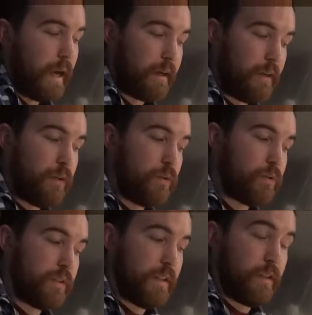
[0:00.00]
I
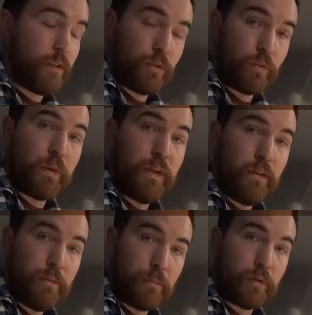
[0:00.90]
use the
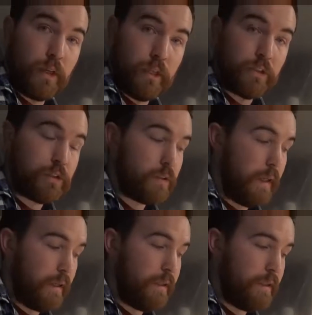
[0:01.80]
3 per inch
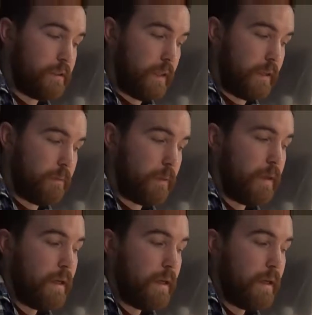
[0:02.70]
LED tape,